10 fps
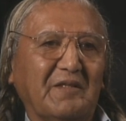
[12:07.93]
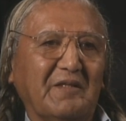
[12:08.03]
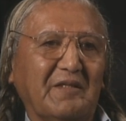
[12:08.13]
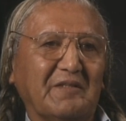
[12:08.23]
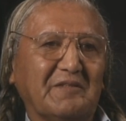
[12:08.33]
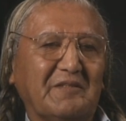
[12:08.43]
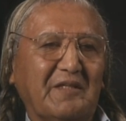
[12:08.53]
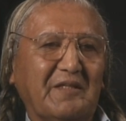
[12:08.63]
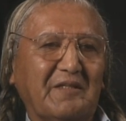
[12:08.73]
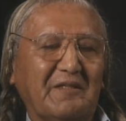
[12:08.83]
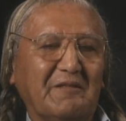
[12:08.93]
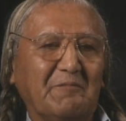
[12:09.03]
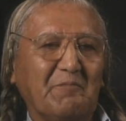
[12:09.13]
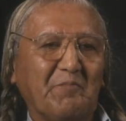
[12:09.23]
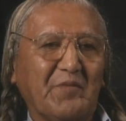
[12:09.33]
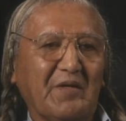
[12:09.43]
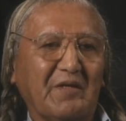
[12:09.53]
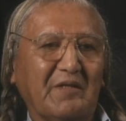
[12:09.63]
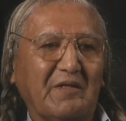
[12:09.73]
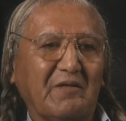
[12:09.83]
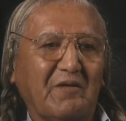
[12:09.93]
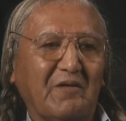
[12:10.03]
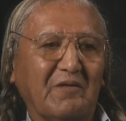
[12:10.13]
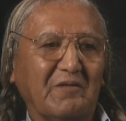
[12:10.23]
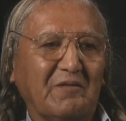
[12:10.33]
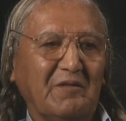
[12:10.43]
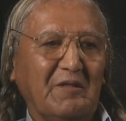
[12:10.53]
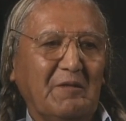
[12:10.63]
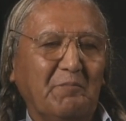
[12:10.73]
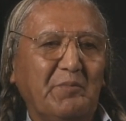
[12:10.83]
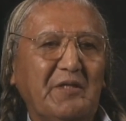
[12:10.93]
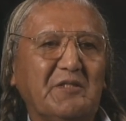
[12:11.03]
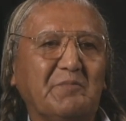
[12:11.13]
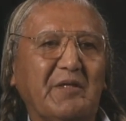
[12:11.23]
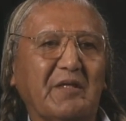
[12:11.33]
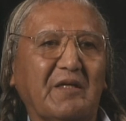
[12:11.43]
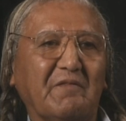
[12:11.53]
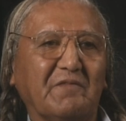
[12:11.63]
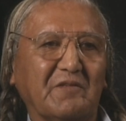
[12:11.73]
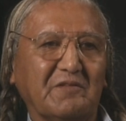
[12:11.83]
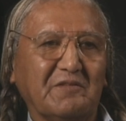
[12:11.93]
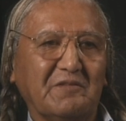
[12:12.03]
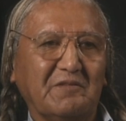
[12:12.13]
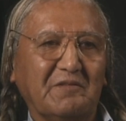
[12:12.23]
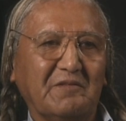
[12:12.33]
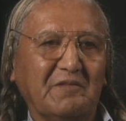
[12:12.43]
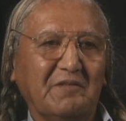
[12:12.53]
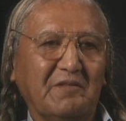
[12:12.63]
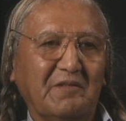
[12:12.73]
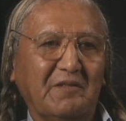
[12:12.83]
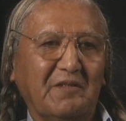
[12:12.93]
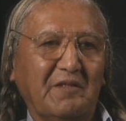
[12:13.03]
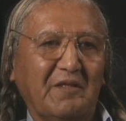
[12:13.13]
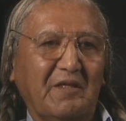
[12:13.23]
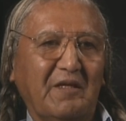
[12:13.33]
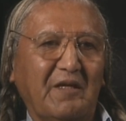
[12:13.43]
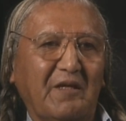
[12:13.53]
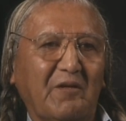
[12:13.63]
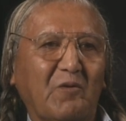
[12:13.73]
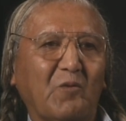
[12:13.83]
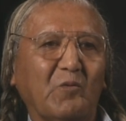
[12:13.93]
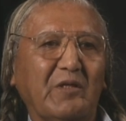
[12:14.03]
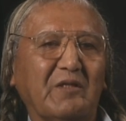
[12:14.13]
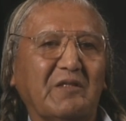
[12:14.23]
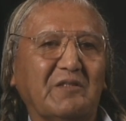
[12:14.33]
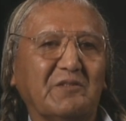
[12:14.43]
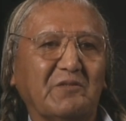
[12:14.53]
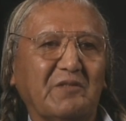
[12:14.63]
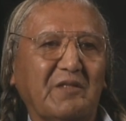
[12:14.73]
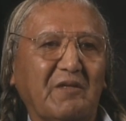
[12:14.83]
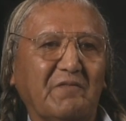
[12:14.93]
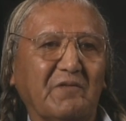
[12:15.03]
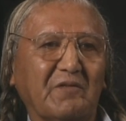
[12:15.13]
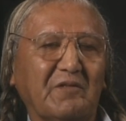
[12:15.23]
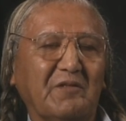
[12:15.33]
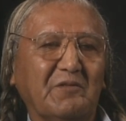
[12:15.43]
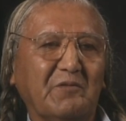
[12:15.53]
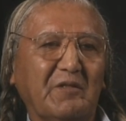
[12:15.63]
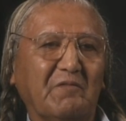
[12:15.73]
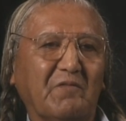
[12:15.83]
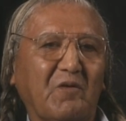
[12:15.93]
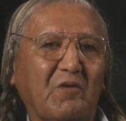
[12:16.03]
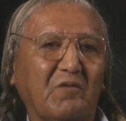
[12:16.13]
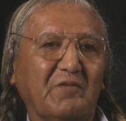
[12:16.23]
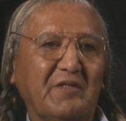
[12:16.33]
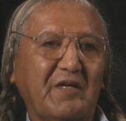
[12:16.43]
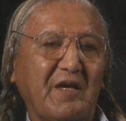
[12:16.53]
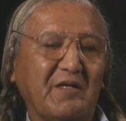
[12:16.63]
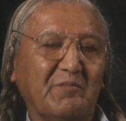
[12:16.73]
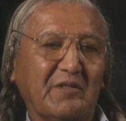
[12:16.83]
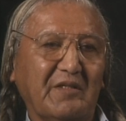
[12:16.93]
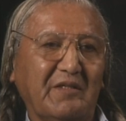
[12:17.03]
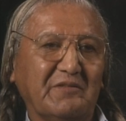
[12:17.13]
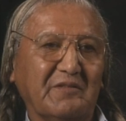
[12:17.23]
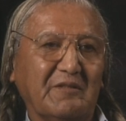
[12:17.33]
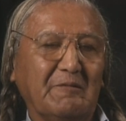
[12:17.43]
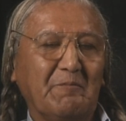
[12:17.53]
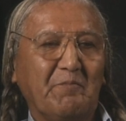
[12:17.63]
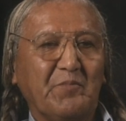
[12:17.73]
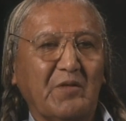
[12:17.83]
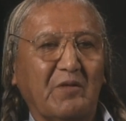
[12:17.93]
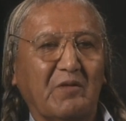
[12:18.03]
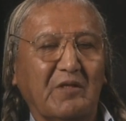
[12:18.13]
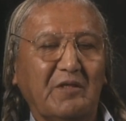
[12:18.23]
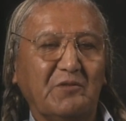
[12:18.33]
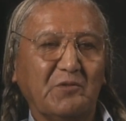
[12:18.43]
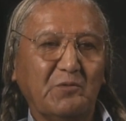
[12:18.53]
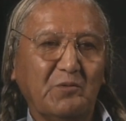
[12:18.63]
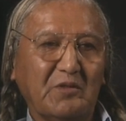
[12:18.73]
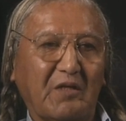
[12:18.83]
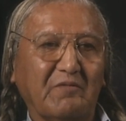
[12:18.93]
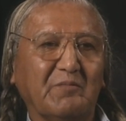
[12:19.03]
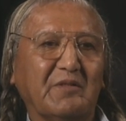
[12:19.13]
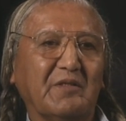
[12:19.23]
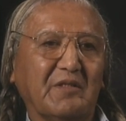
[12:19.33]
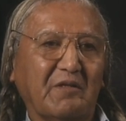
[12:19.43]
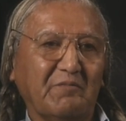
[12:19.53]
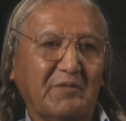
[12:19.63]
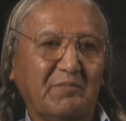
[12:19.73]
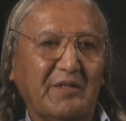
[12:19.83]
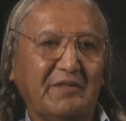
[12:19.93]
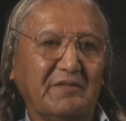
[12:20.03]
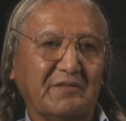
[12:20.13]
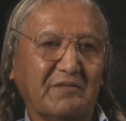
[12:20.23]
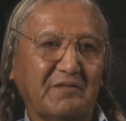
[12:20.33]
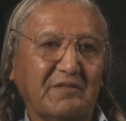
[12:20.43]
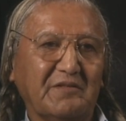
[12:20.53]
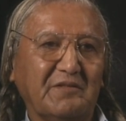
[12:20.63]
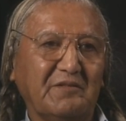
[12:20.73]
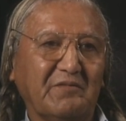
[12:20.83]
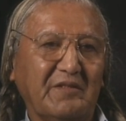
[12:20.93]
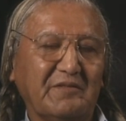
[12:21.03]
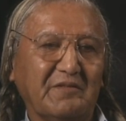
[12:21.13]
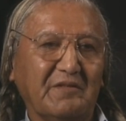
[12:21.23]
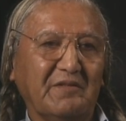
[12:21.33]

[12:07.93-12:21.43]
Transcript: Instead, now, there are piecemeal efforts and no real concerted effort to involve the Yakama Nation on a true government to government basis on the situation.